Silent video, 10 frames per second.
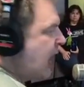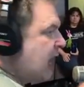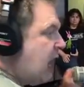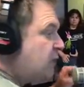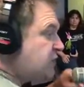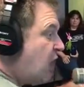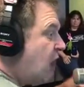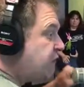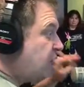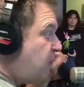and I was
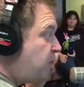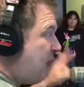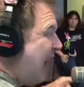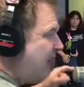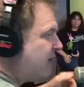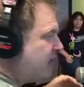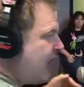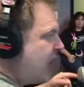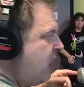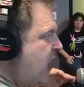also prior to
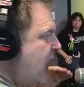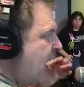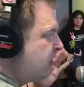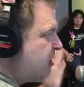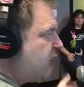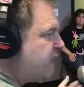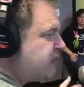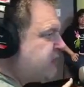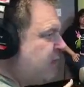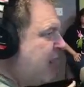that at the
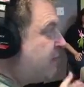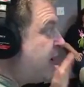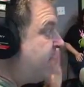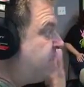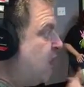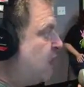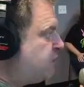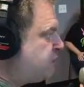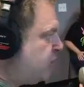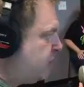University of Miami a
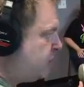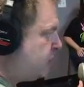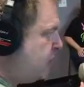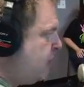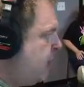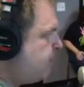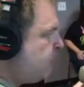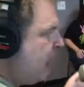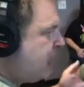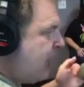film student,
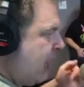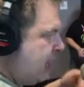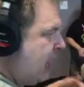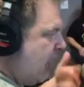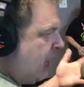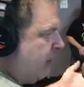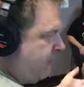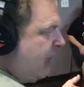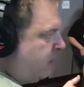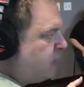and I
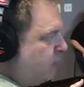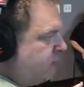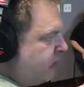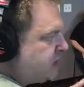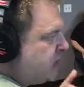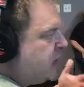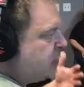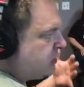make movies.